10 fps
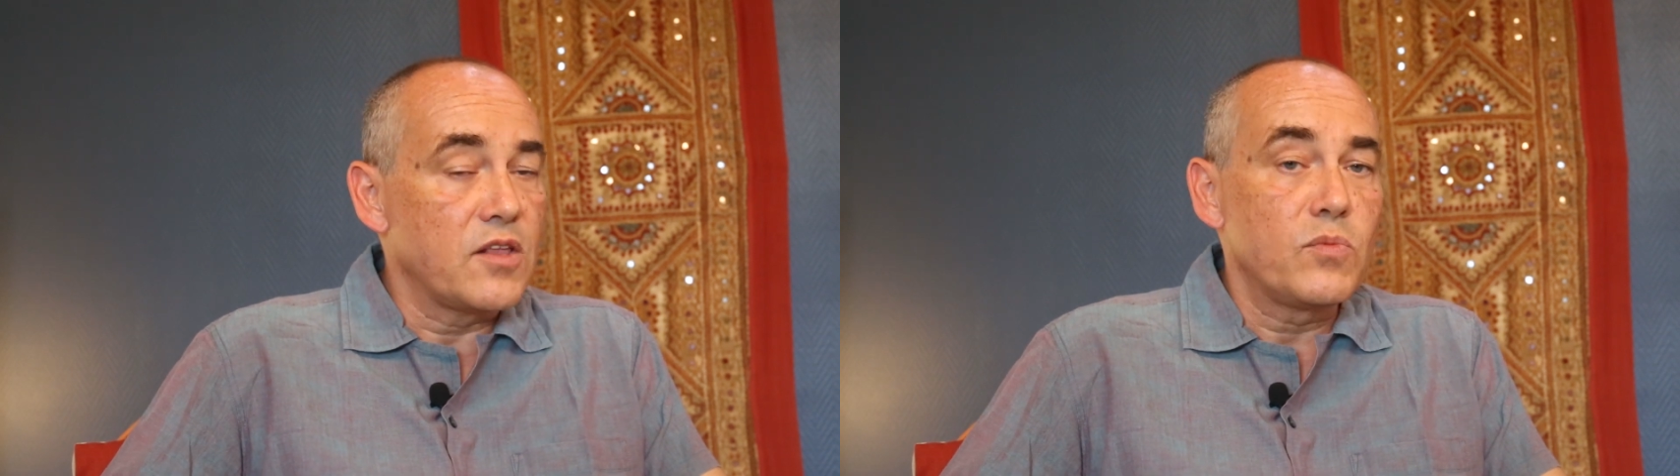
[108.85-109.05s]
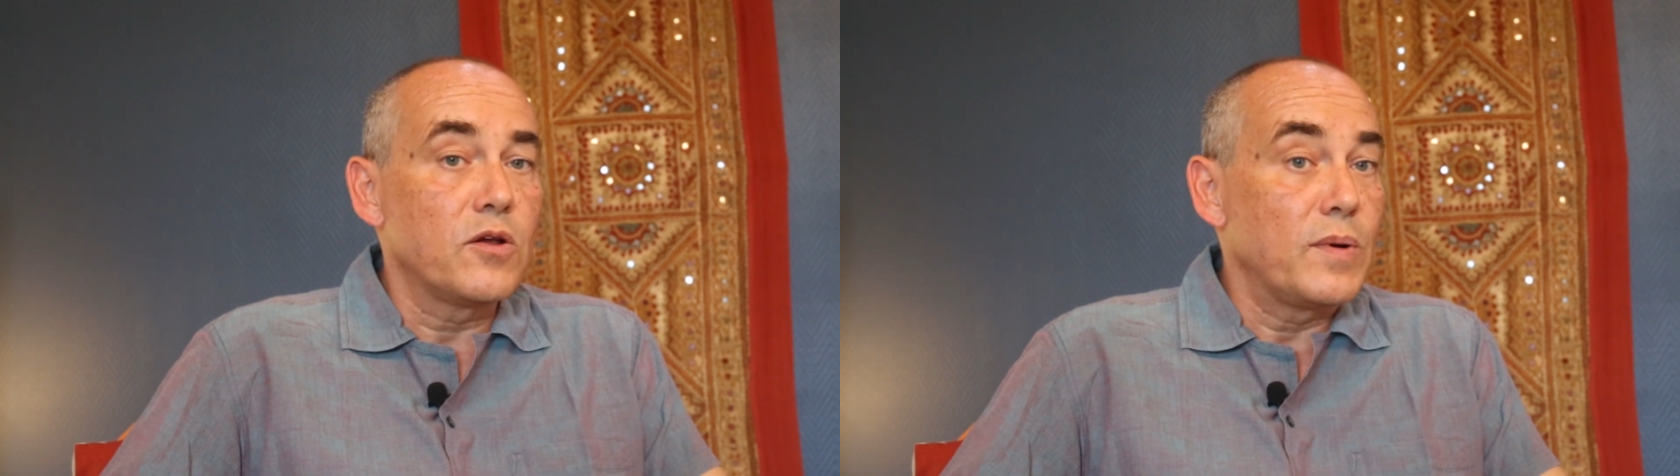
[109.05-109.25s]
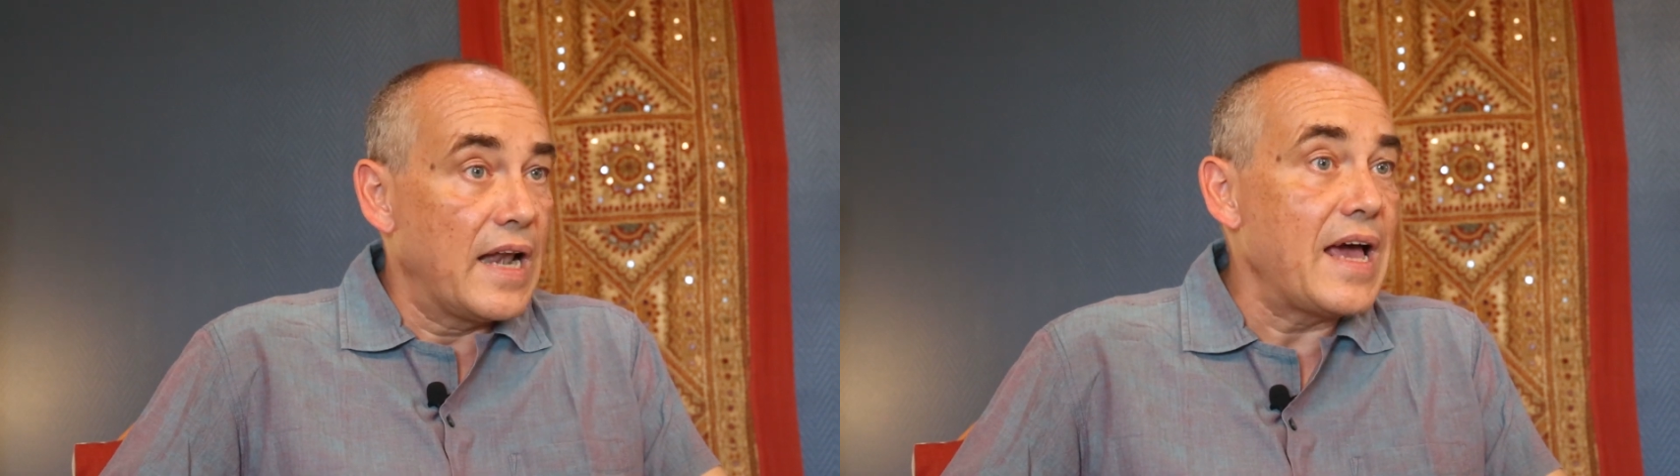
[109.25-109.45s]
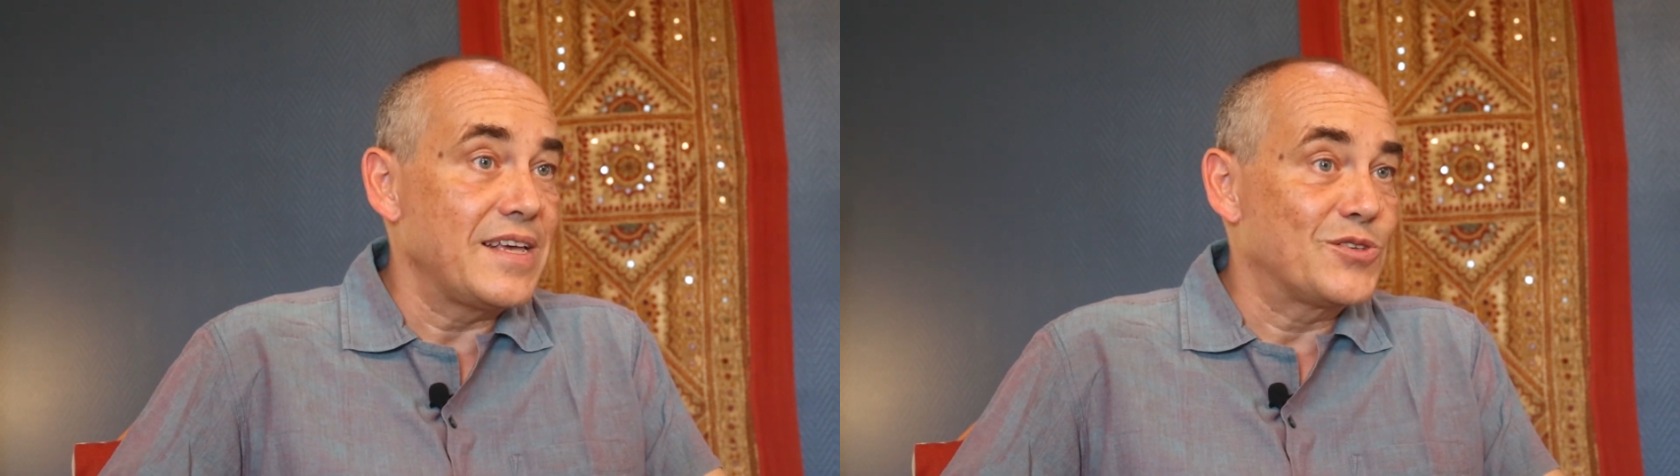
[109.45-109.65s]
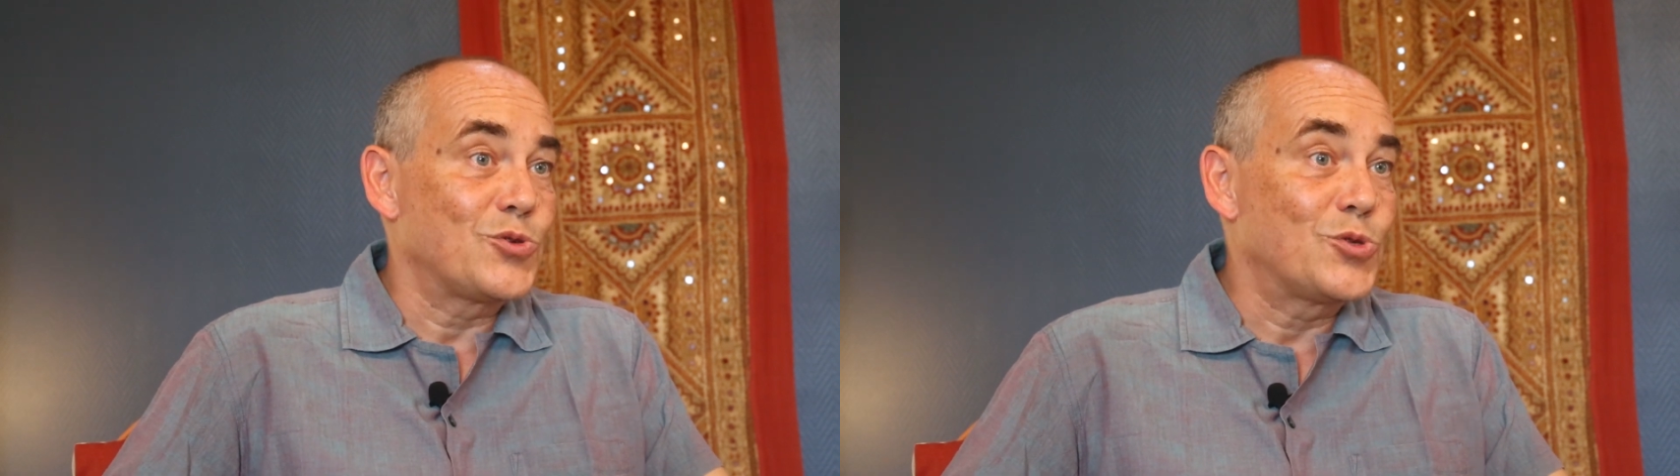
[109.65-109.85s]
and we
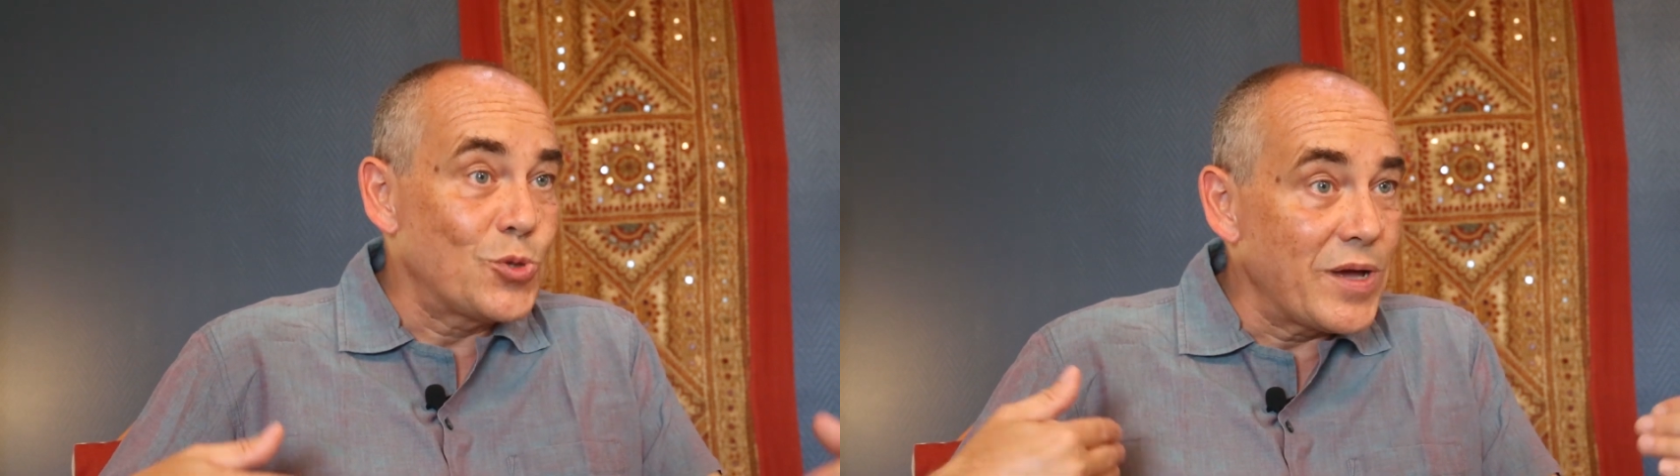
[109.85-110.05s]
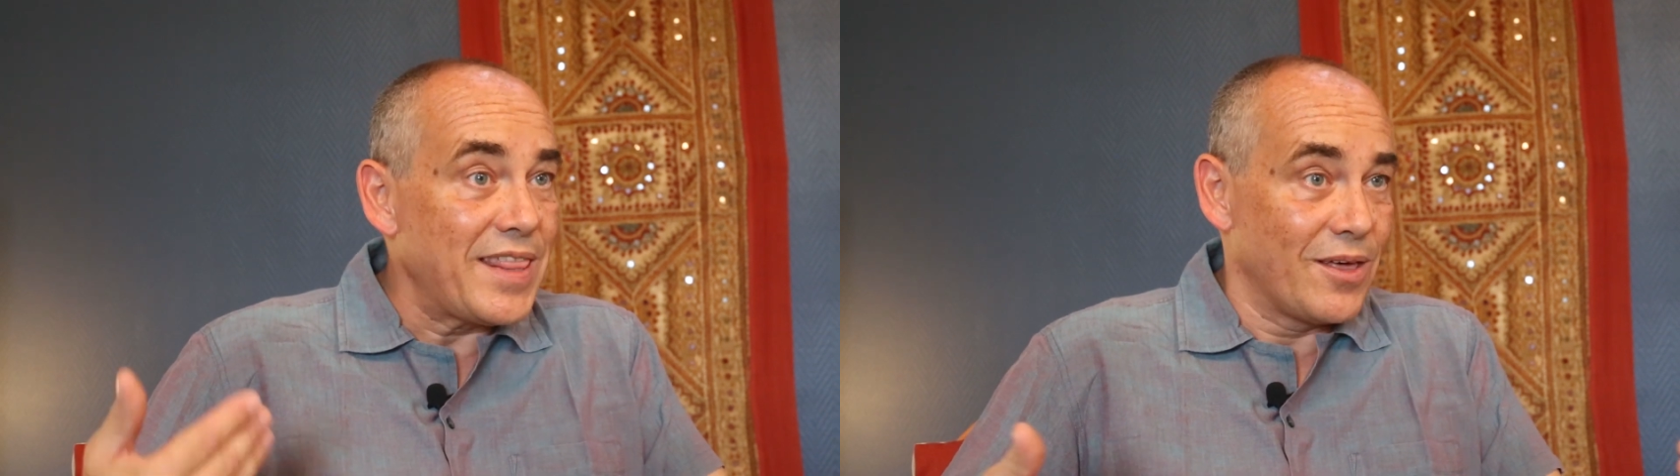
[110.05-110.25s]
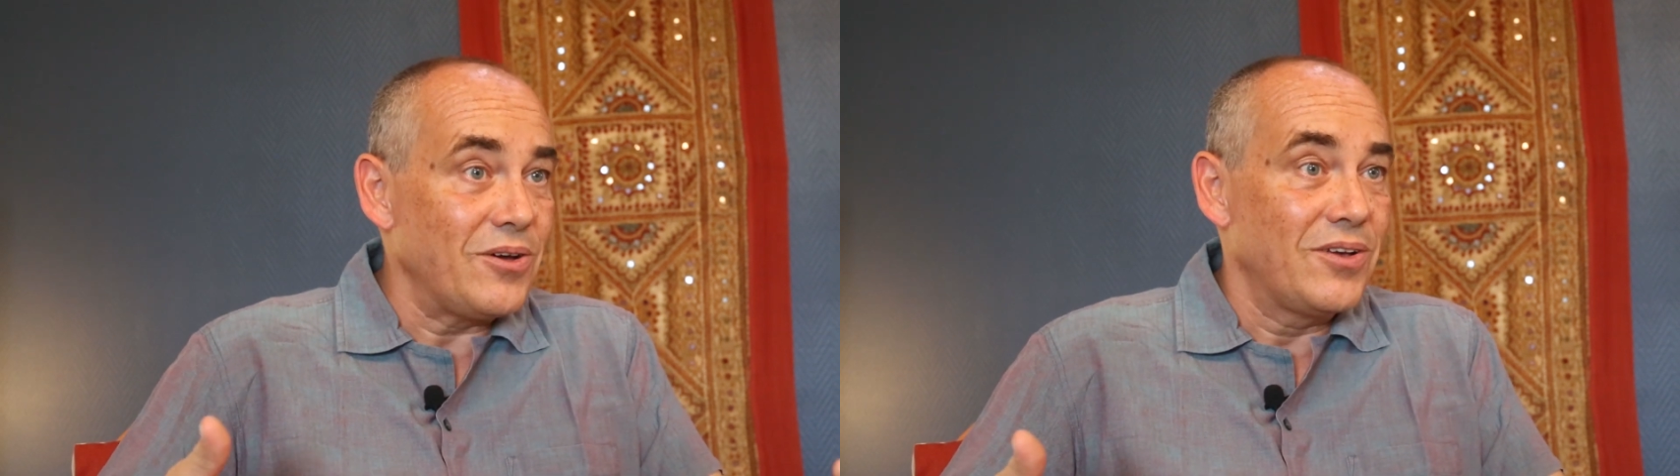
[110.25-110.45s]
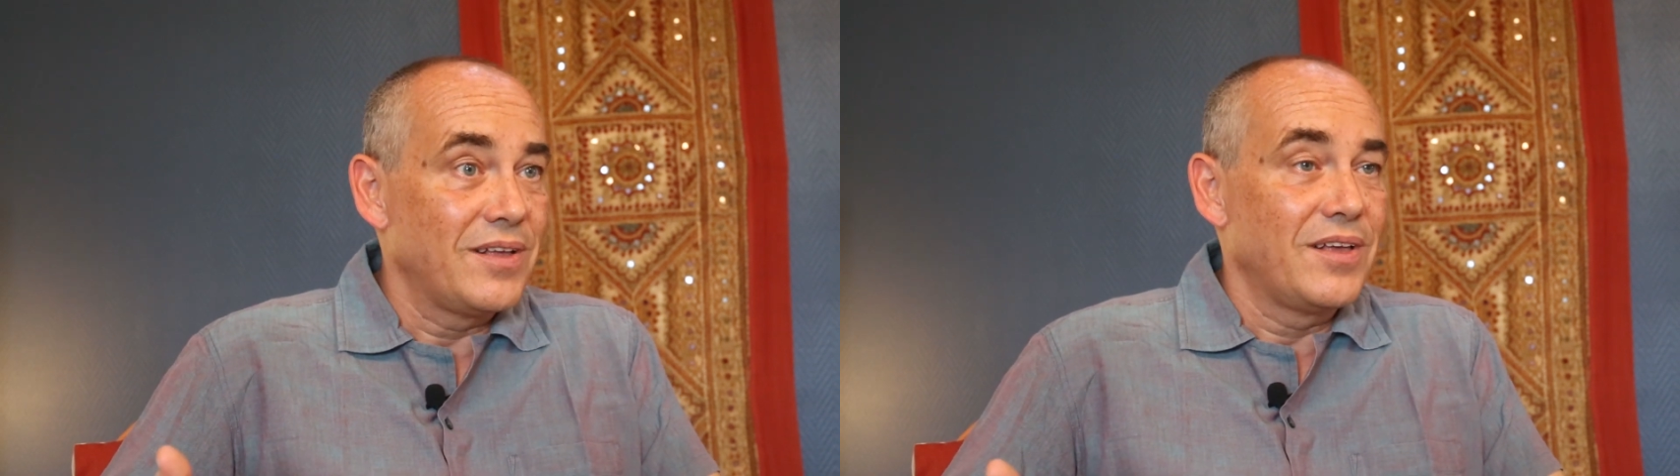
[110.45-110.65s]
realize together